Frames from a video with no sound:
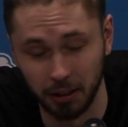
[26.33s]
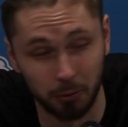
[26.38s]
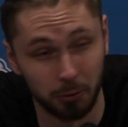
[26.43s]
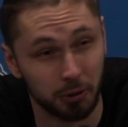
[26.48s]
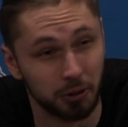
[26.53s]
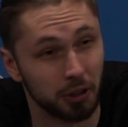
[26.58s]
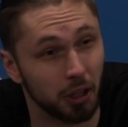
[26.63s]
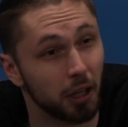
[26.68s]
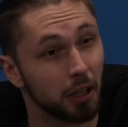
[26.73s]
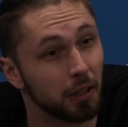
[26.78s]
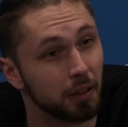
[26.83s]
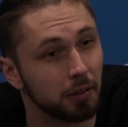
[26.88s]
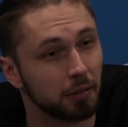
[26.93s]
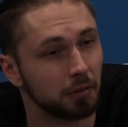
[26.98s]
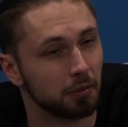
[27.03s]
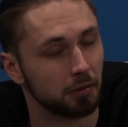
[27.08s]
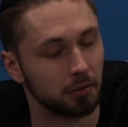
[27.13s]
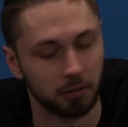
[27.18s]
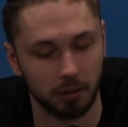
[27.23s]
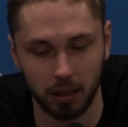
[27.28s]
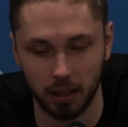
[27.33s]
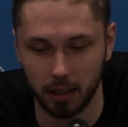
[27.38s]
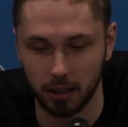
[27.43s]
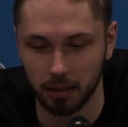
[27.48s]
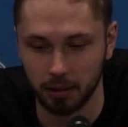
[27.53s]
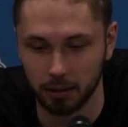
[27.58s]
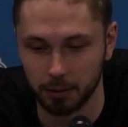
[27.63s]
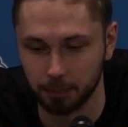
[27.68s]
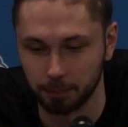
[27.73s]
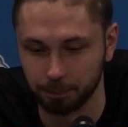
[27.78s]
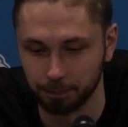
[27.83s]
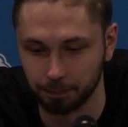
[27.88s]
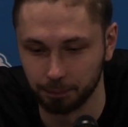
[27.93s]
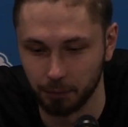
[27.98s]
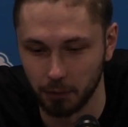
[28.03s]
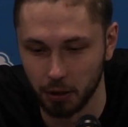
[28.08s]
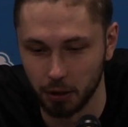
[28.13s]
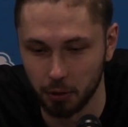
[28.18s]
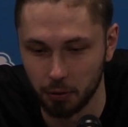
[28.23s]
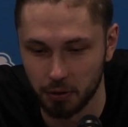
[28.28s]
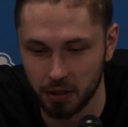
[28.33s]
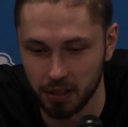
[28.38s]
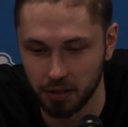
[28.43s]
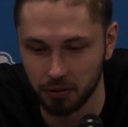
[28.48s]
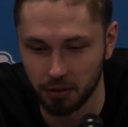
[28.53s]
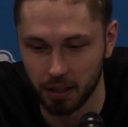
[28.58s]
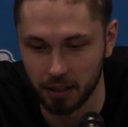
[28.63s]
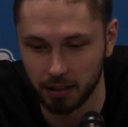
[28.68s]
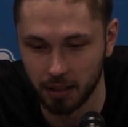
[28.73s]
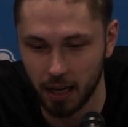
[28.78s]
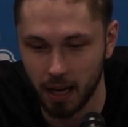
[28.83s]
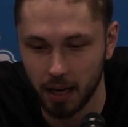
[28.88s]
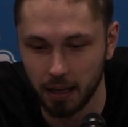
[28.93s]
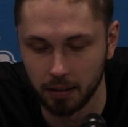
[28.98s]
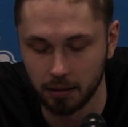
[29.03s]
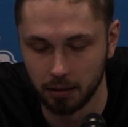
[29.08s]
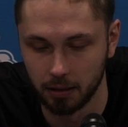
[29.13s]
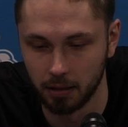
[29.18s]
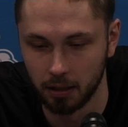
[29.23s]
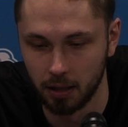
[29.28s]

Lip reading: son, things like that.